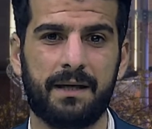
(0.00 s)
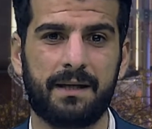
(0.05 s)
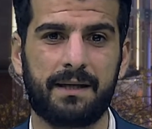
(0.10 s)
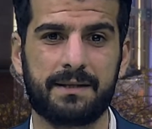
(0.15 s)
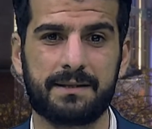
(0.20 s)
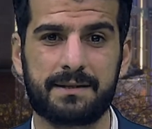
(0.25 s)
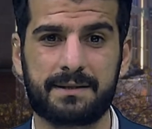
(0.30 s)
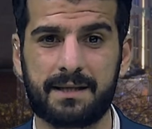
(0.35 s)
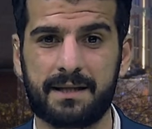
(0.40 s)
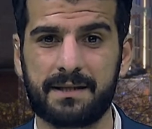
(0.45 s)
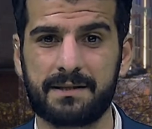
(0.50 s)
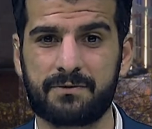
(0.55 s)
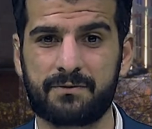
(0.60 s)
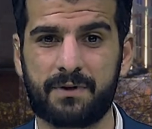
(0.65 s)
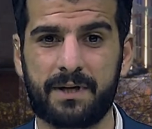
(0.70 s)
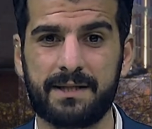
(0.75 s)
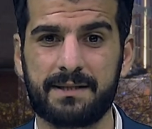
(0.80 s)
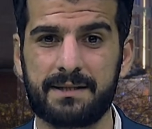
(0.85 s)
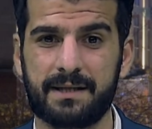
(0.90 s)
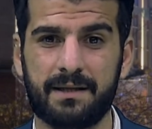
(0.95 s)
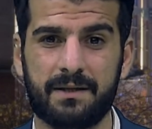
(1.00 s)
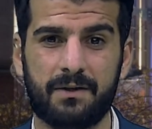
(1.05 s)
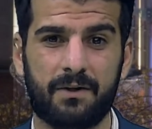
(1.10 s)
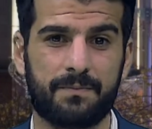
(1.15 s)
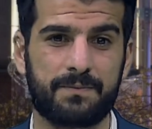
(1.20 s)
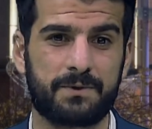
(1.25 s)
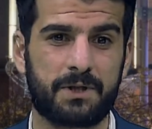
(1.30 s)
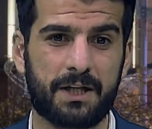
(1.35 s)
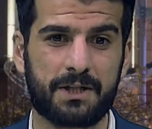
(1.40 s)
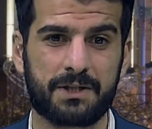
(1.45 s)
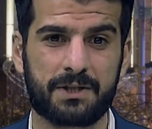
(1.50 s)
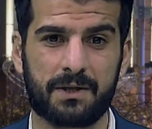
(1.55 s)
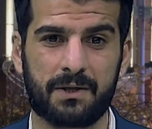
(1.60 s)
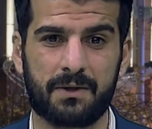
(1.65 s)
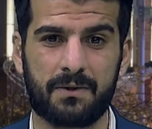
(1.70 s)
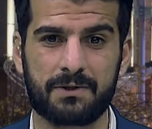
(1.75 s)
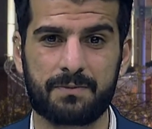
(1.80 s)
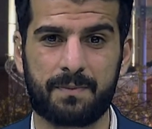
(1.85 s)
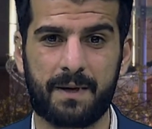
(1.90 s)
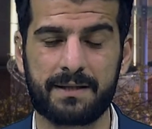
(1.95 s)
concerns raised in the objection
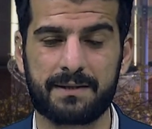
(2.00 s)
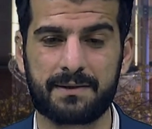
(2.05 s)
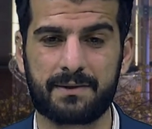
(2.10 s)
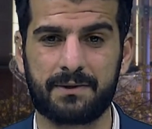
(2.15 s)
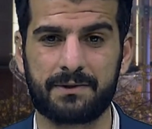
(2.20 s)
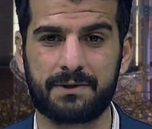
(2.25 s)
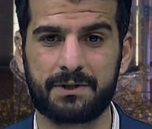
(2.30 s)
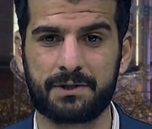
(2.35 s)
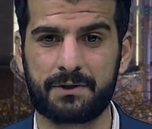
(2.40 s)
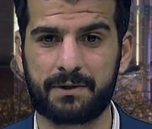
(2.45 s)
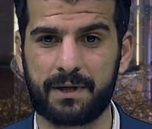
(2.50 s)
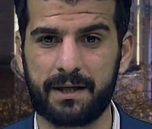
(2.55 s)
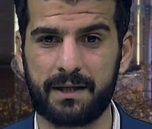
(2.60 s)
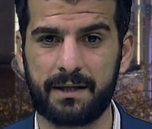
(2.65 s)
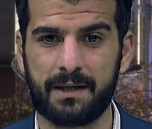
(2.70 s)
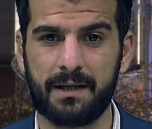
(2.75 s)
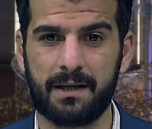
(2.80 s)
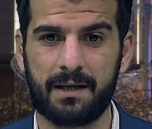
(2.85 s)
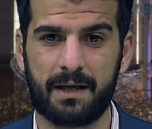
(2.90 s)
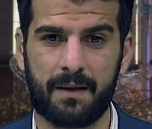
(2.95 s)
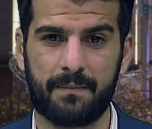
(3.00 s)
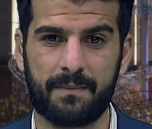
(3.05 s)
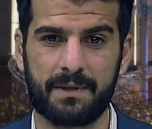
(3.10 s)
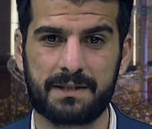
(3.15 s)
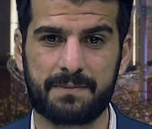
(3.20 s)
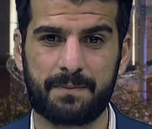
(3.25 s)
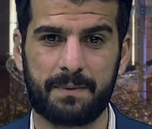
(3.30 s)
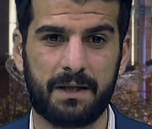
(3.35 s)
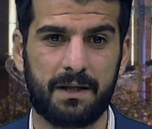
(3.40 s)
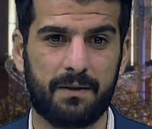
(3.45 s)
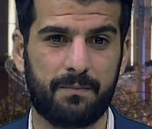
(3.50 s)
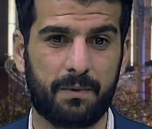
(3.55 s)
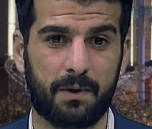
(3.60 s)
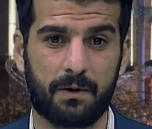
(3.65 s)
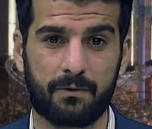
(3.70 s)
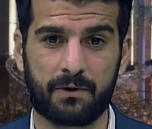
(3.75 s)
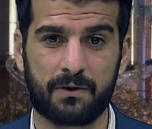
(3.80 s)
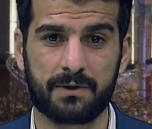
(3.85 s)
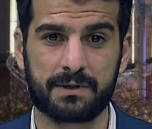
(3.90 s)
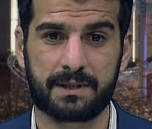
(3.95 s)
lodged by Scottish Grain MSP
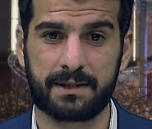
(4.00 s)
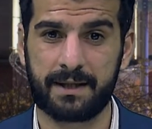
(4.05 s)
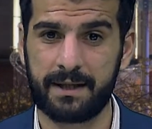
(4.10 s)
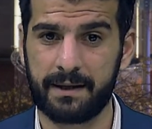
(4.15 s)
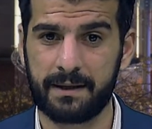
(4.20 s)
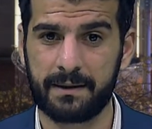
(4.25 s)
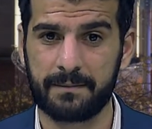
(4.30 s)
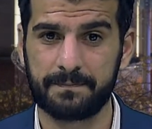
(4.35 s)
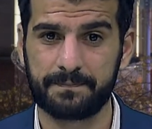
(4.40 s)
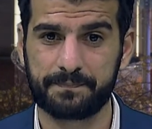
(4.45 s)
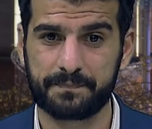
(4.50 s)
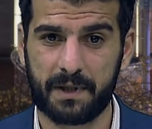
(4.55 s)
Ross Greer,